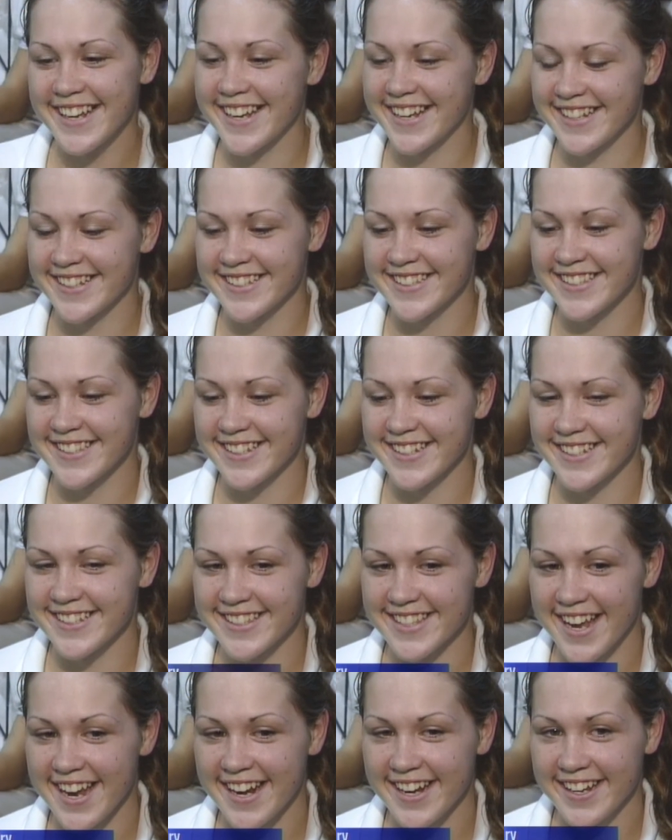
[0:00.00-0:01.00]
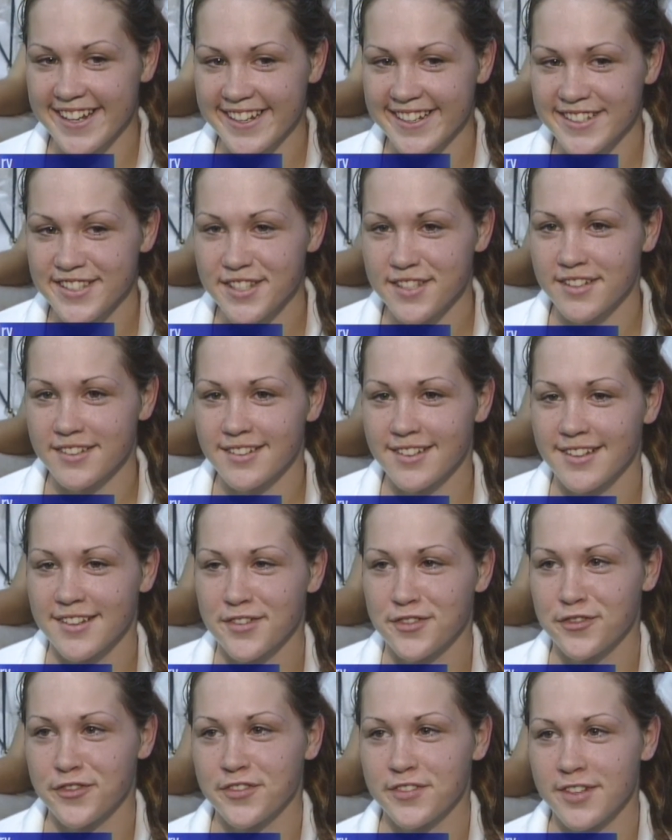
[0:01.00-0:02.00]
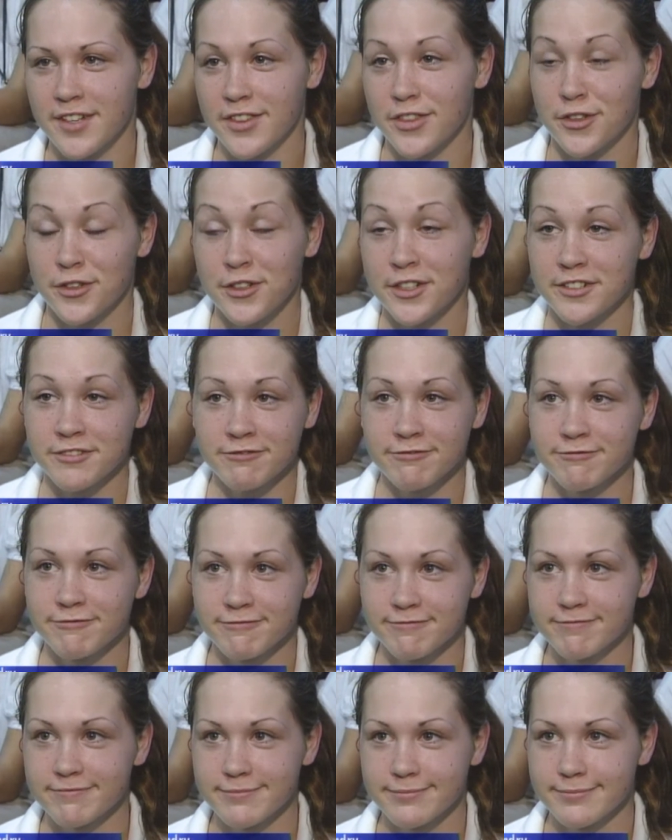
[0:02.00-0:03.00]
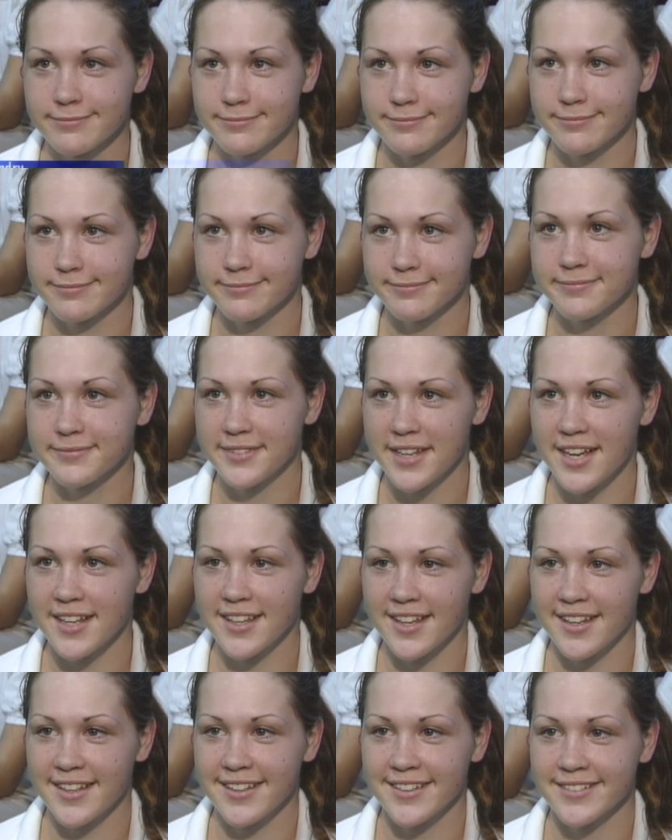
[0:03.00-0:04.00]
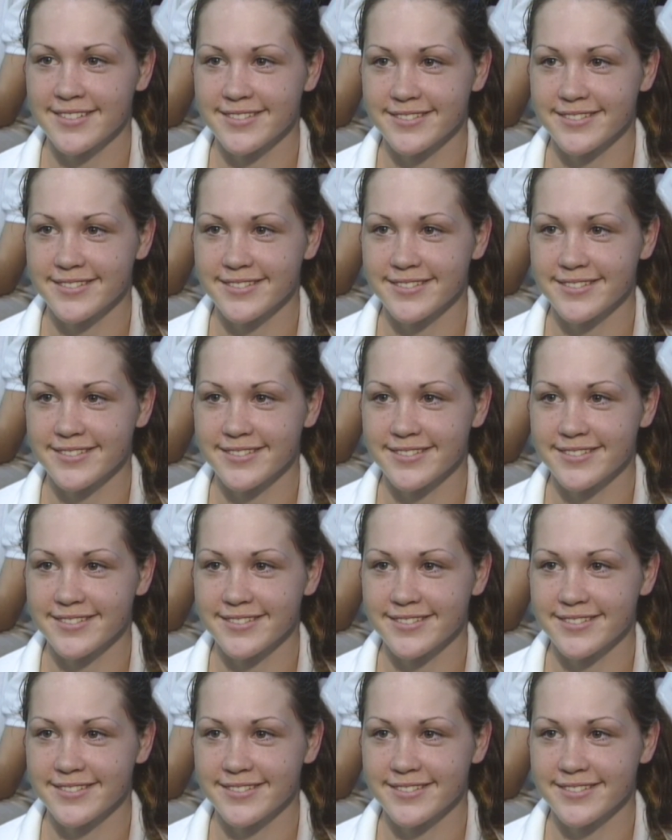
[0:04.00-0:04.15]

It's exciting. It's a, a thrill. I like it.